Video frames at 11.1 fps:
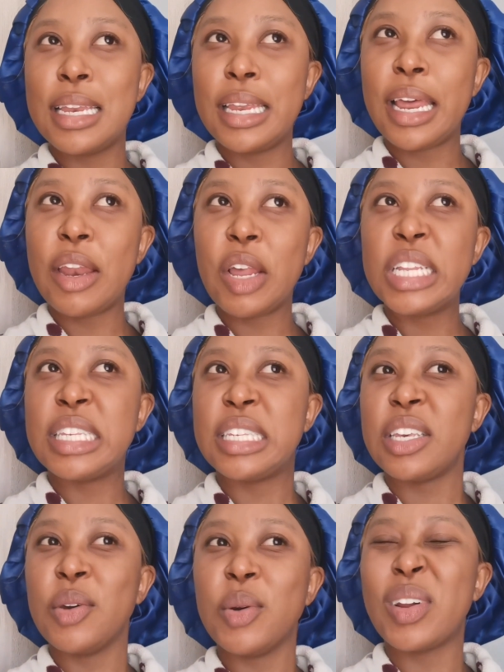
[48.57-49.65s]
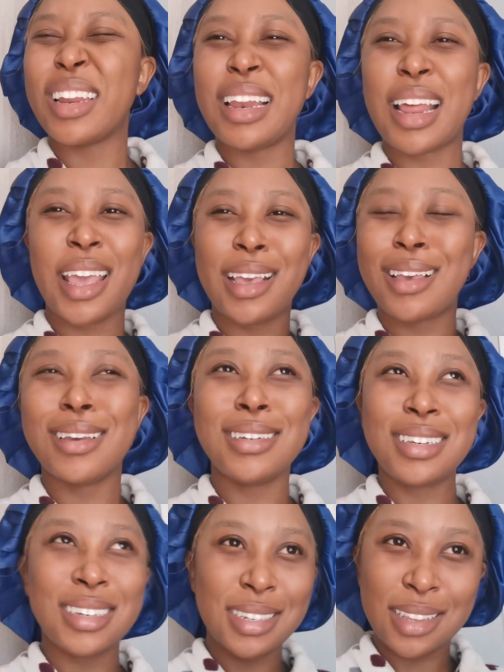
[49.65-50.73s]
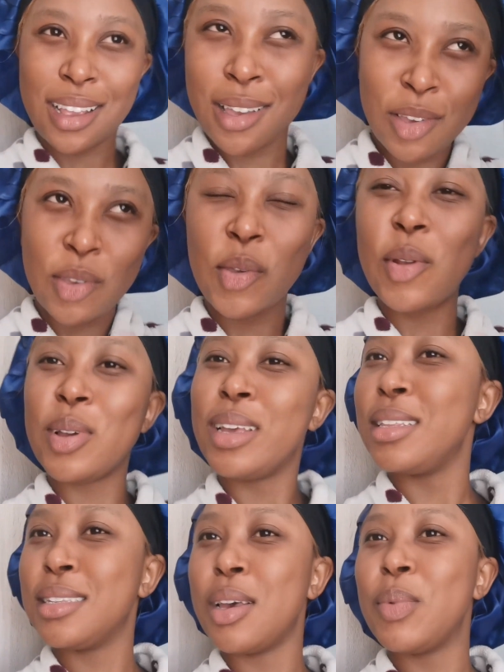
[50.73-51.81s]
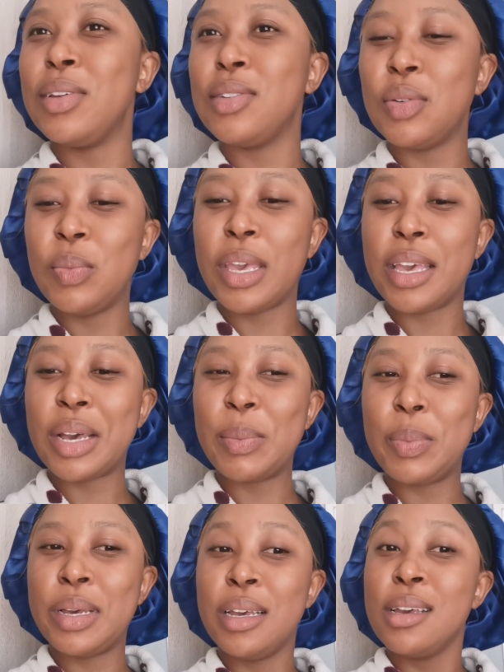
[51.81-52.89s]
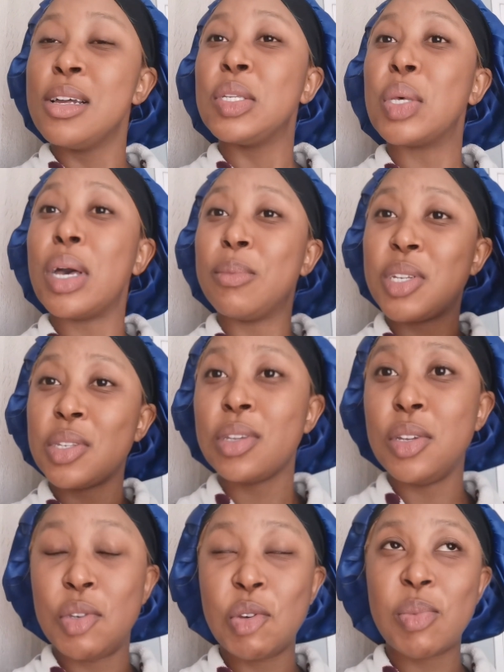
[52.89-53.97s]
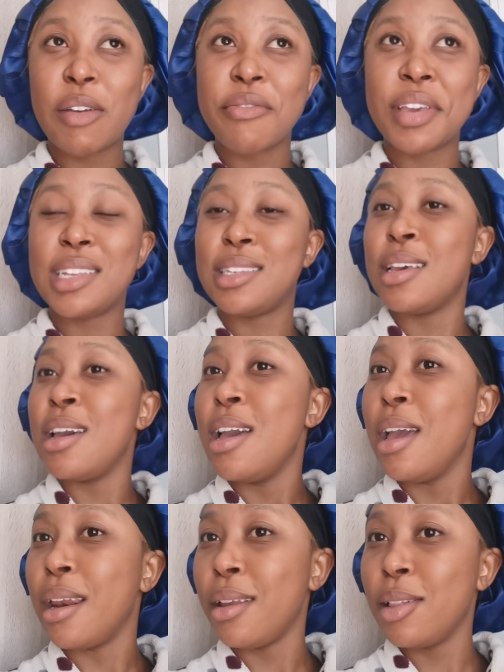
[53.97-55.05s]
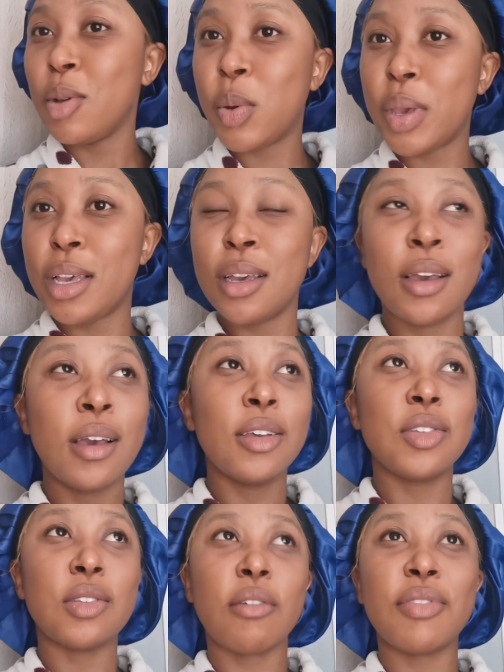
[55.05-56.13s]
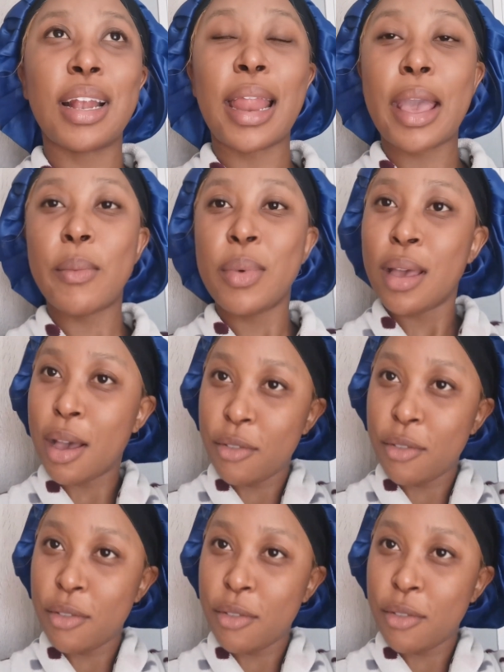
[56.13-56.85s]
Did I not see Huri? Like, it's just you look at someone do makeup. So I'm just gonna do my face real quick, soft glam.